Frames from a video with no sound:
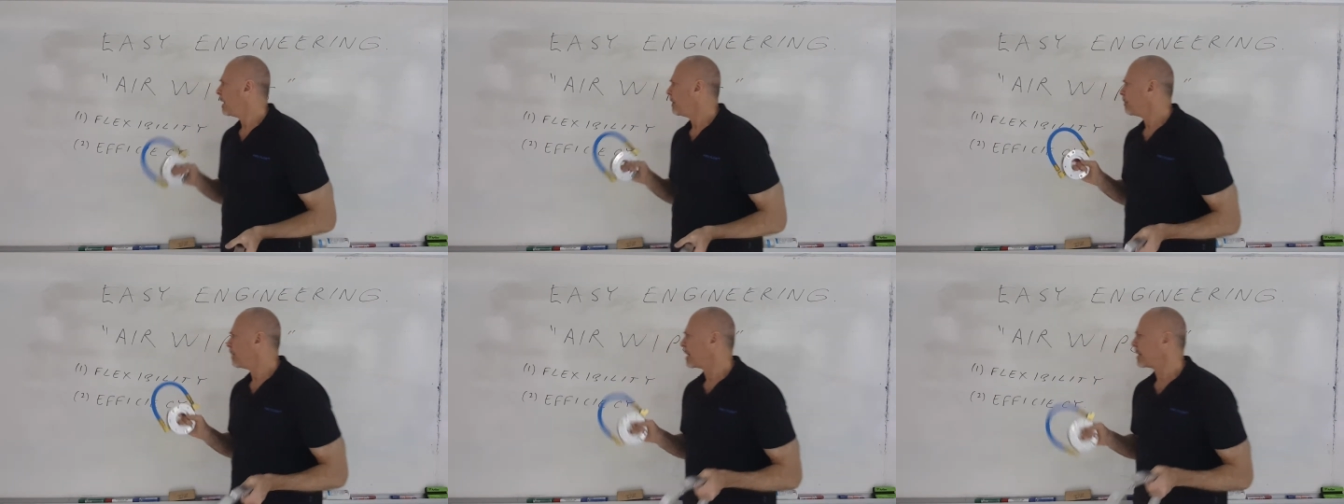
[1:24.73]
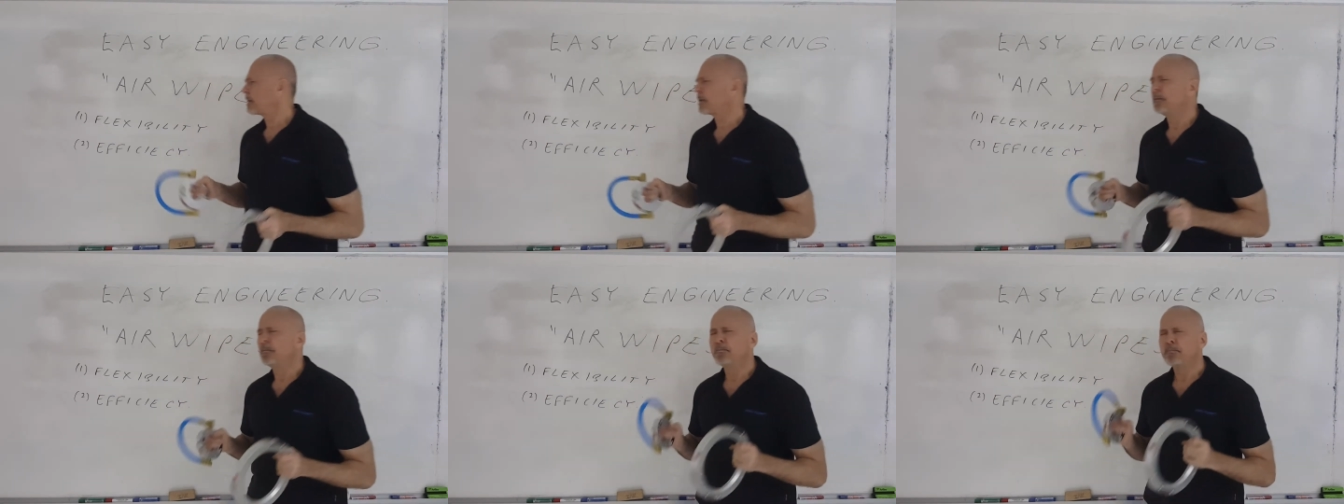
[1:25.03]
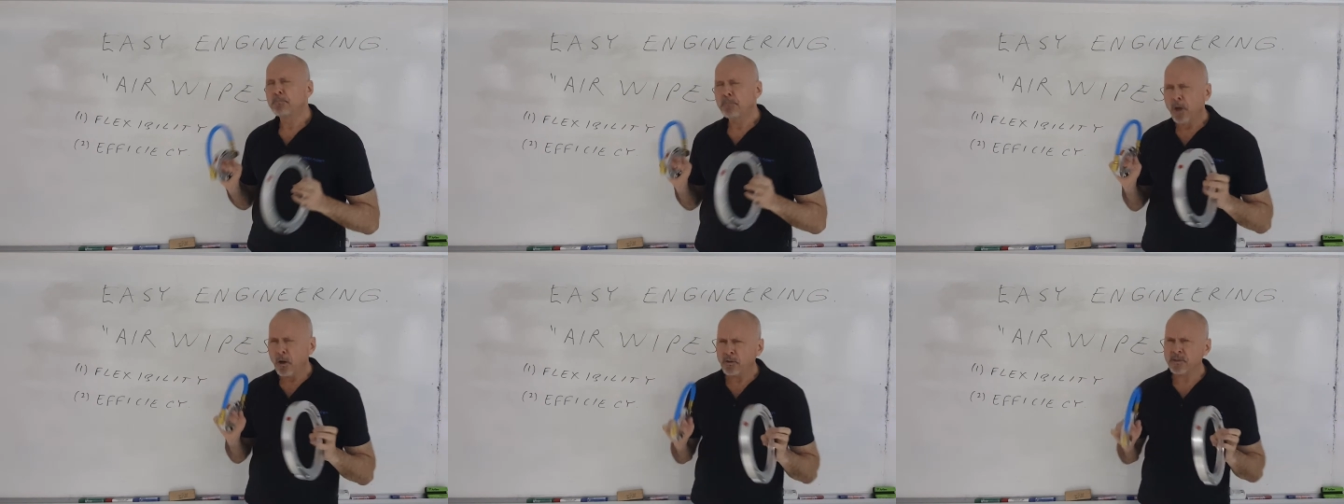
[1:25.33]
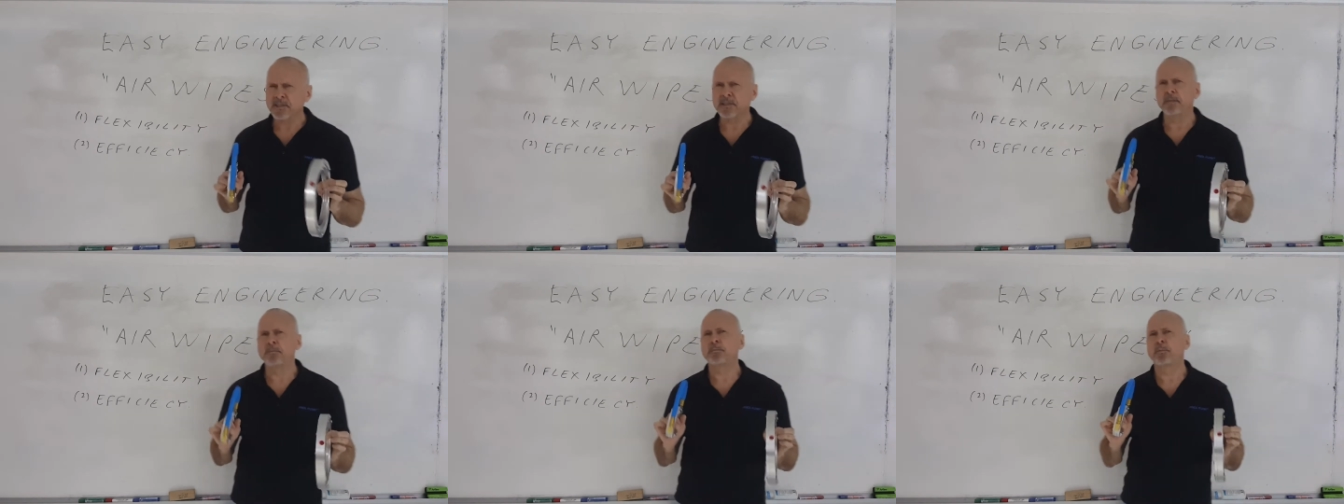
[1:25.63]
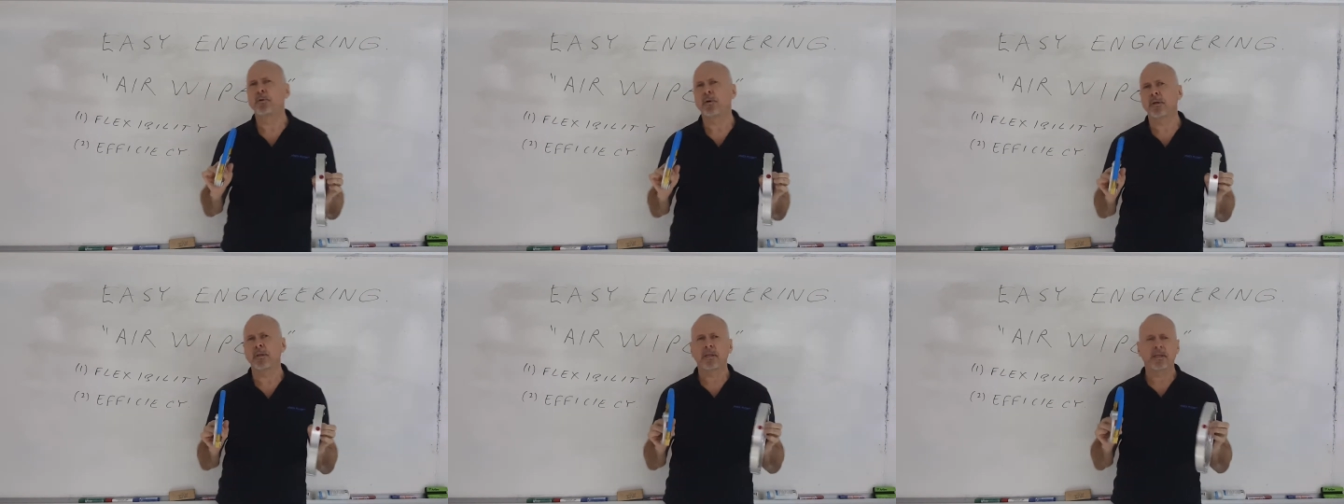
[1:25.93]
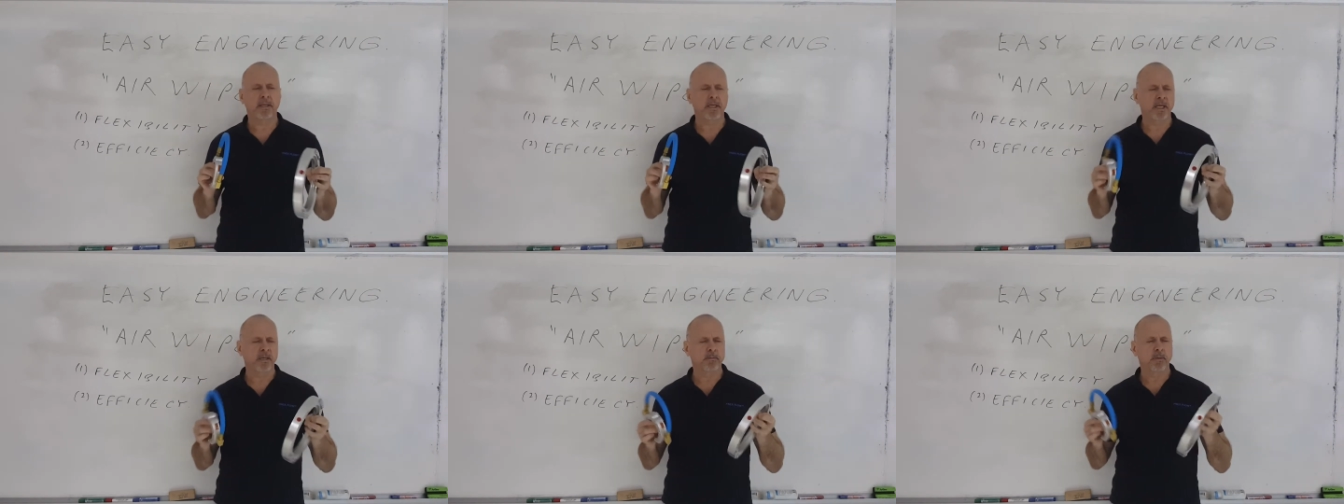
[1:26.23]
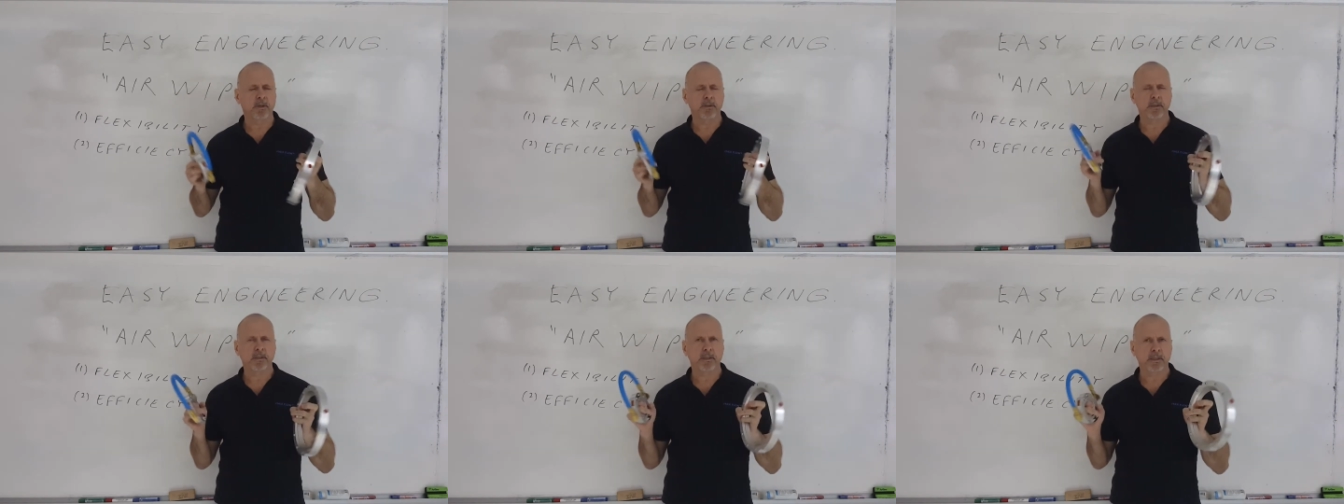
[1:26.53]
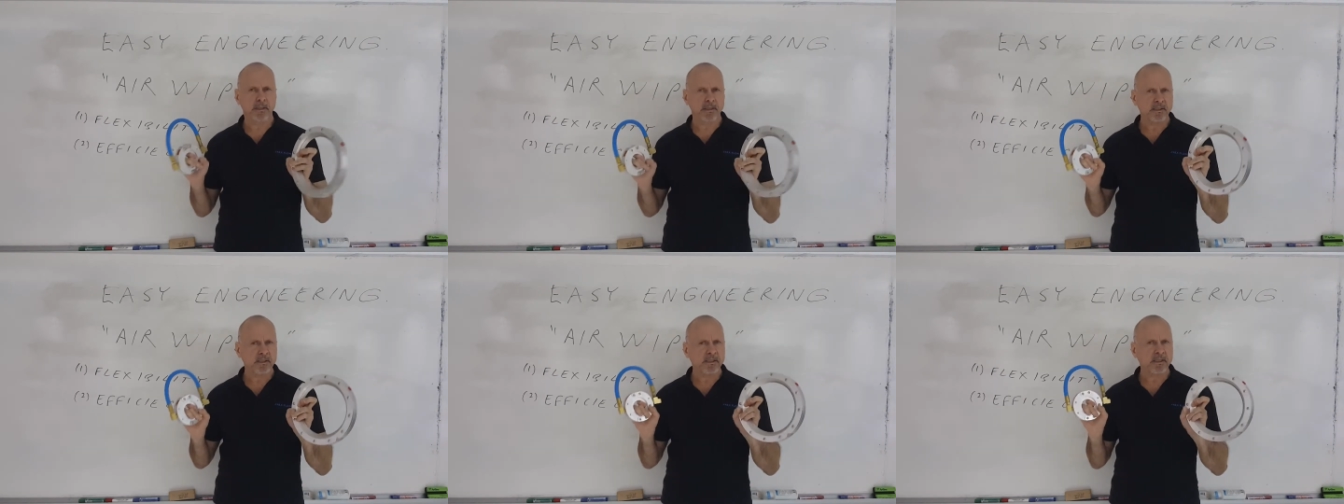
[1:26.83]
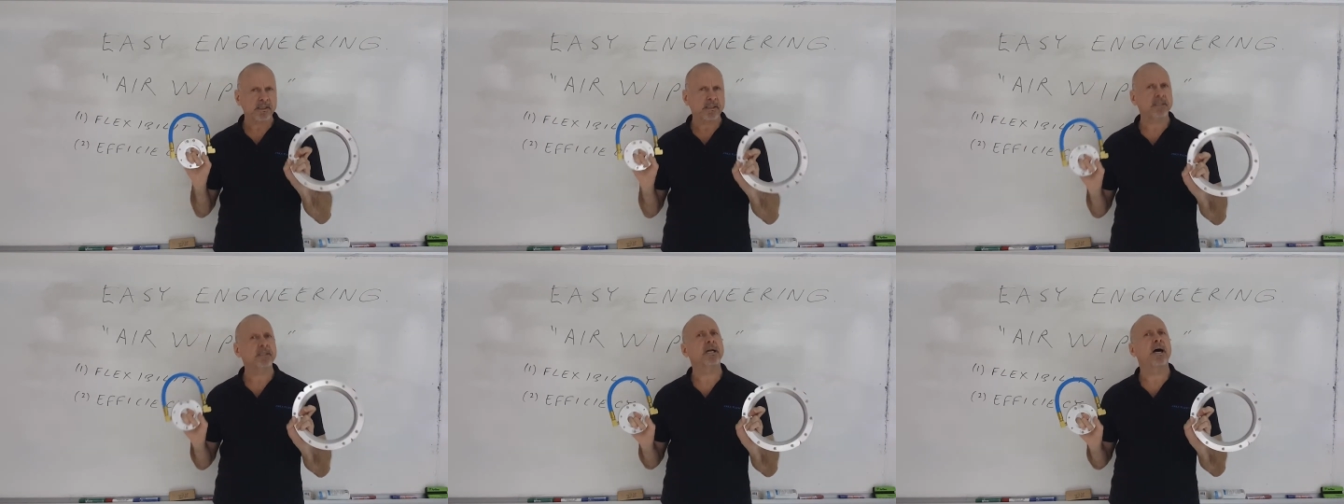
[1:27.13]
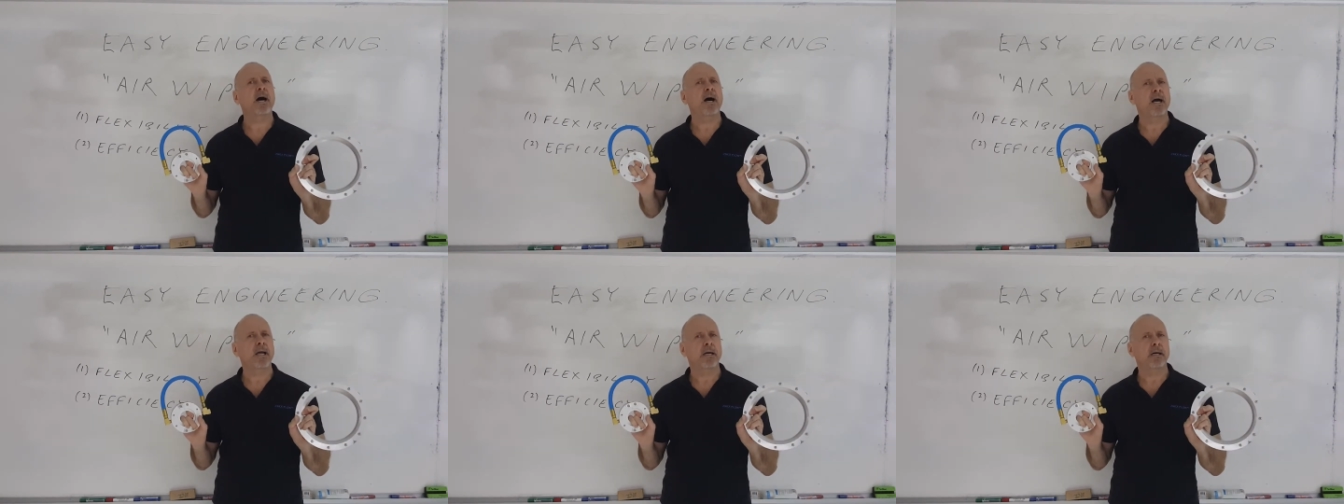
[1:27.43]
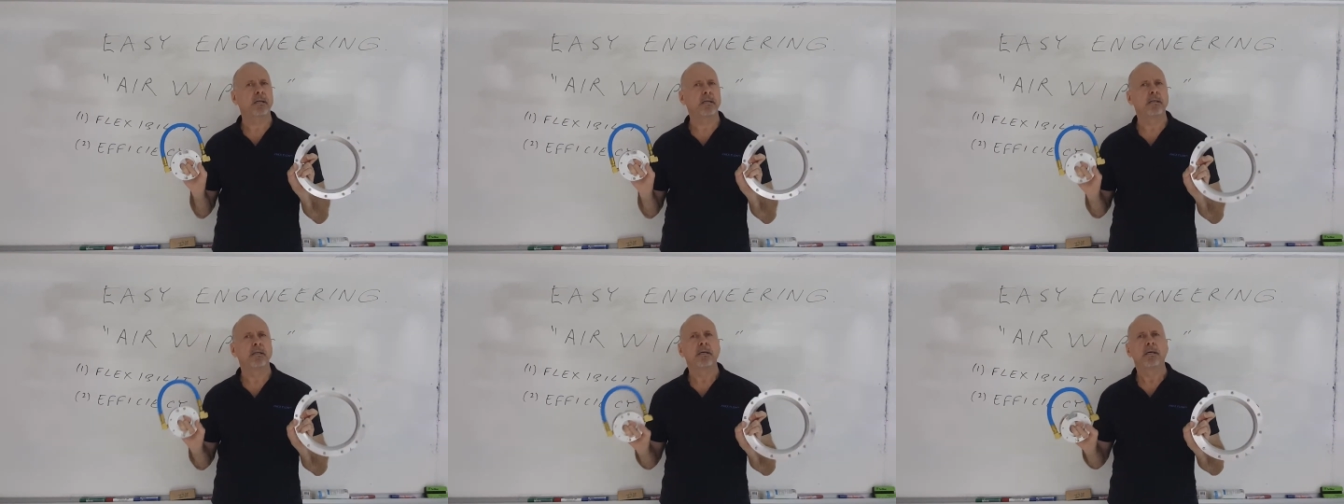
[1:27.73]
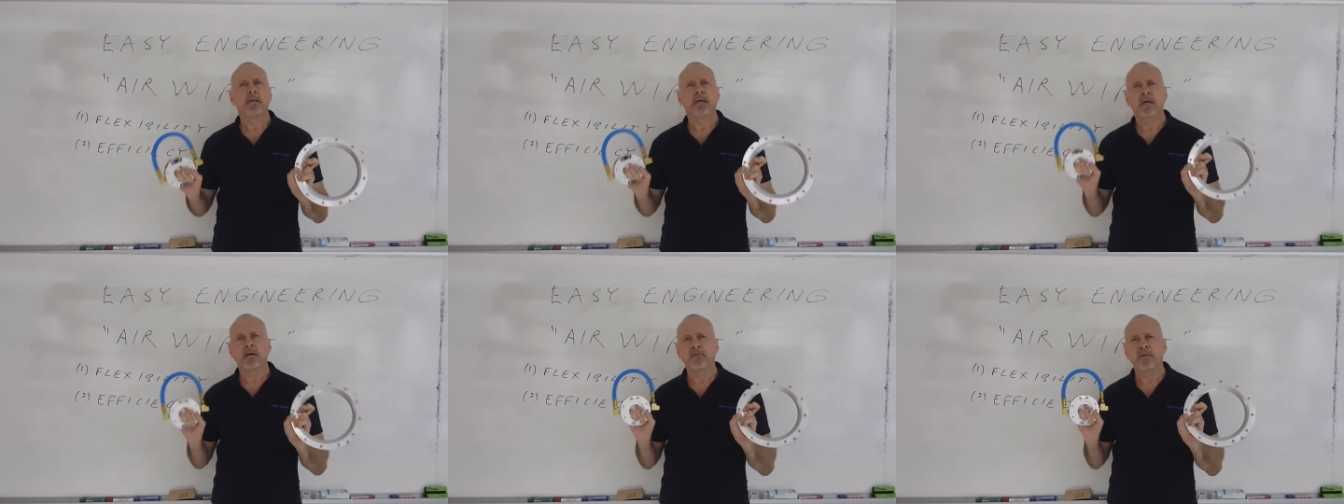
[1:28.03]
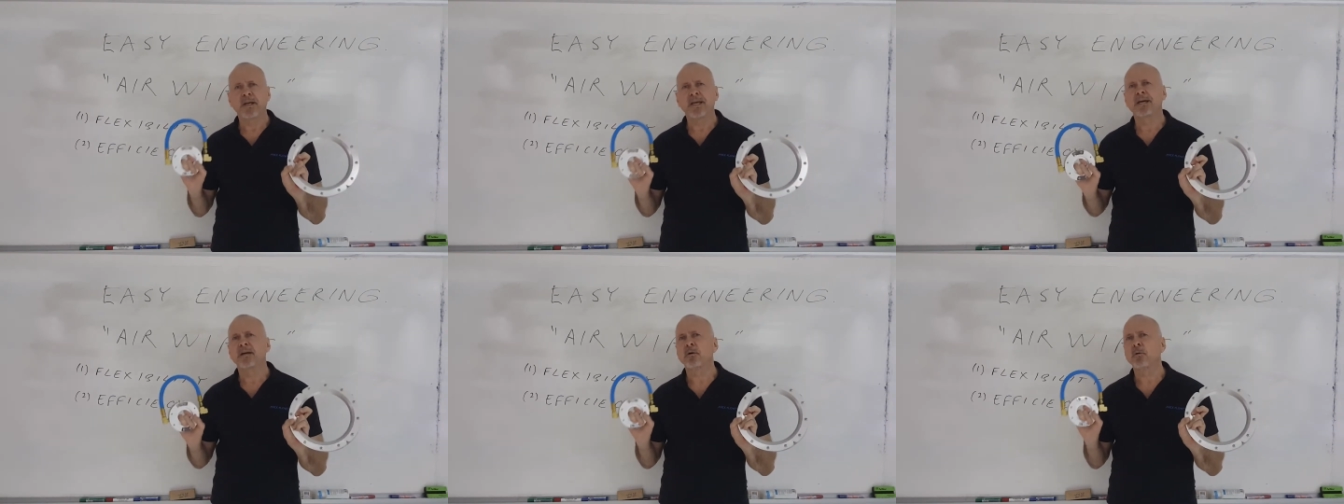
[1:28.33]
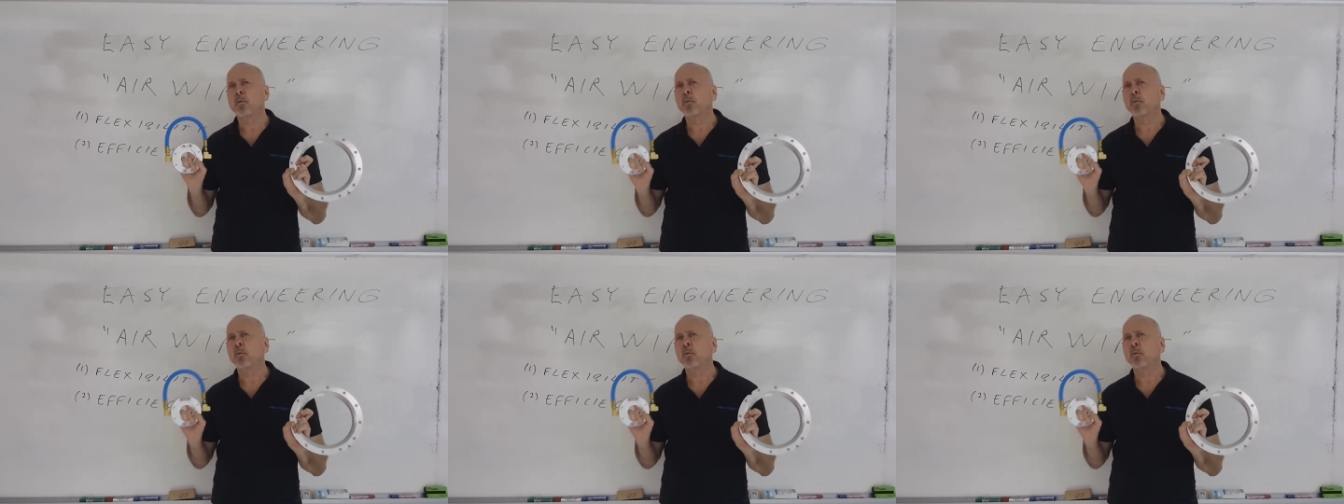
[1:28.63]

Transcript: But the most important thing about this style of air